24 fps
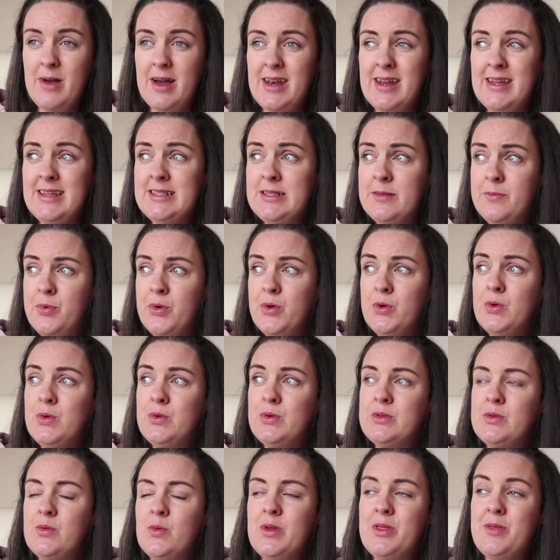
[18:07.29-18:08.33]
And I
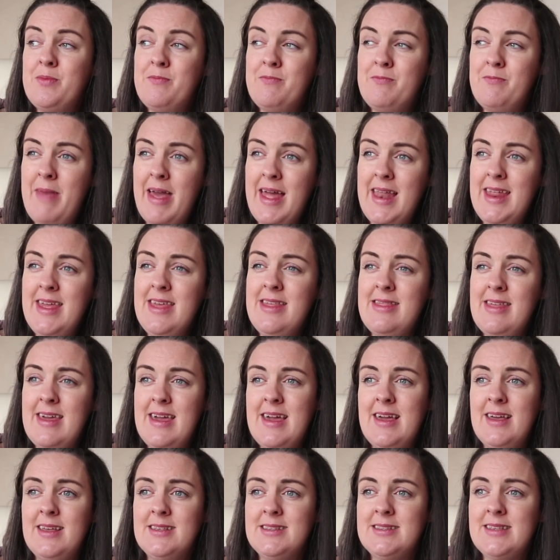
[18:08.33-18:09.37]
suppose with many
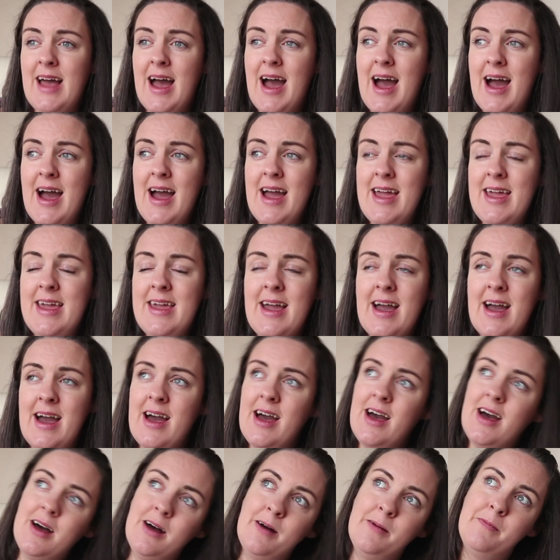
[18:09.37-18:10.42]
things, I
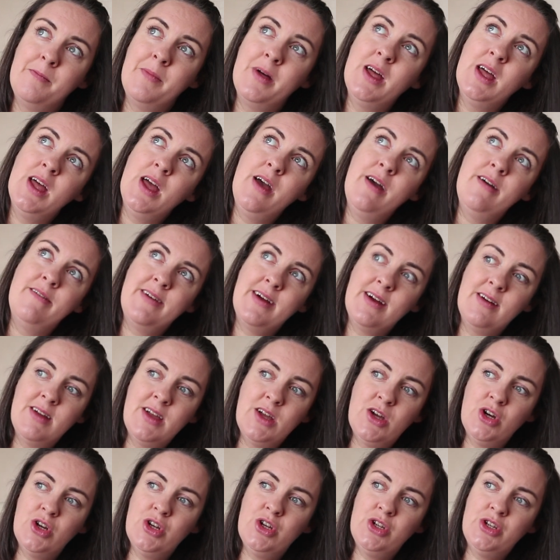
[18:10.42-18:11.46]
am
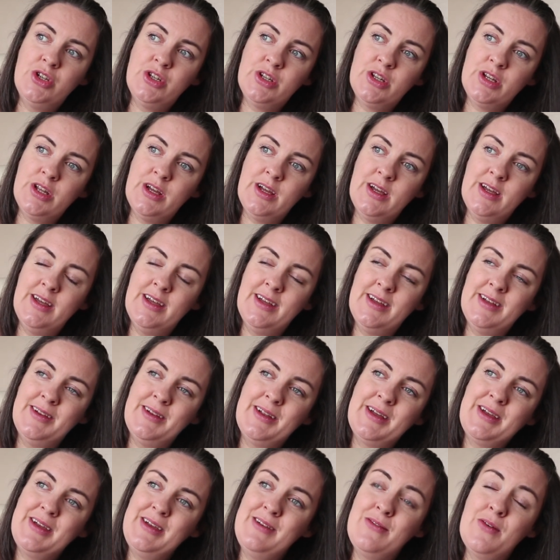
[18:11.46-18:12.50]
very good,
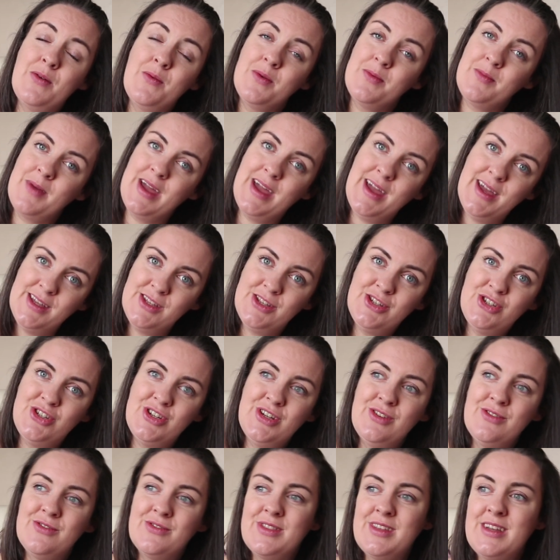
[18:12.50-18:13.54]
like even with my
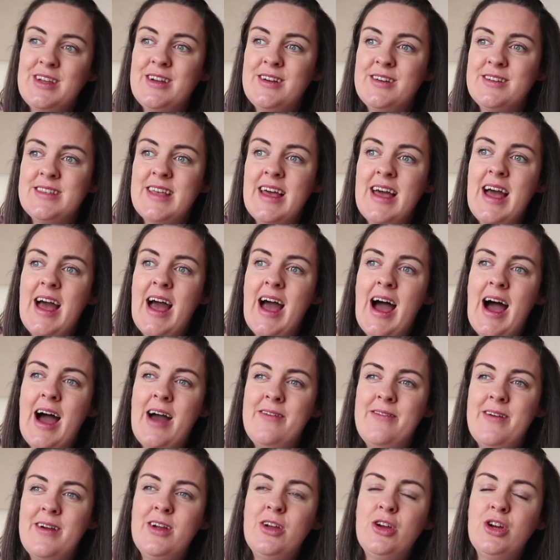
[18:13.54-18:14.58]
HD over the years,
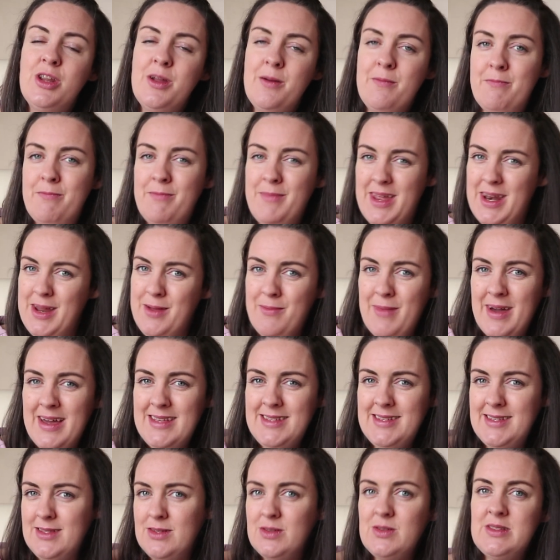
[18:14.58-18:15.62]
I'm very good at
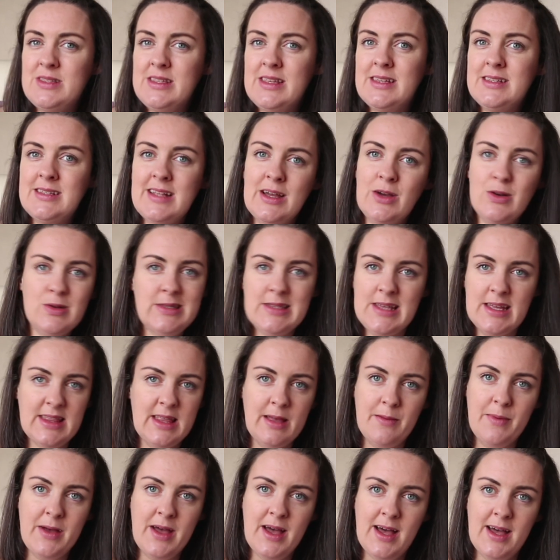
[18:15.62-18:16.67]
minimizing those things. Like, it's not
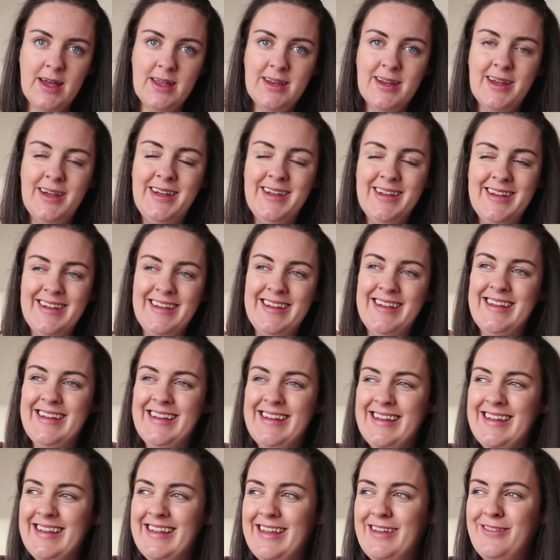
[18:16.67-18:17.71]
that bad,
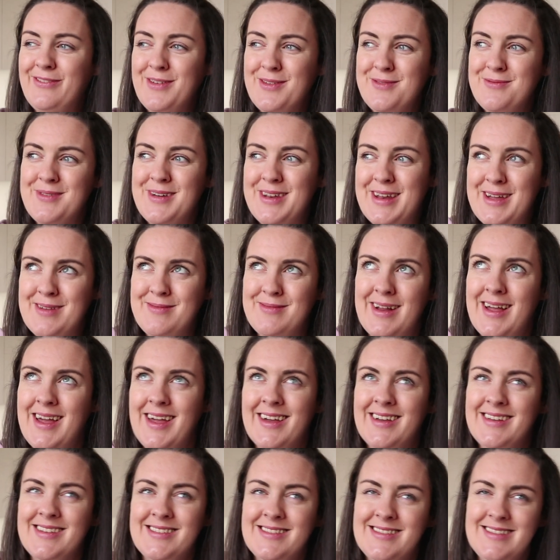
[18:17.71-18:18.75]
even when I'm
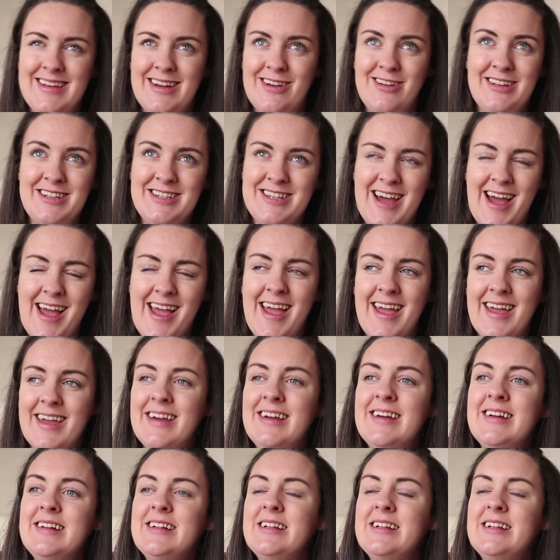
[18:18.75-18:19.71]
like nearly dying.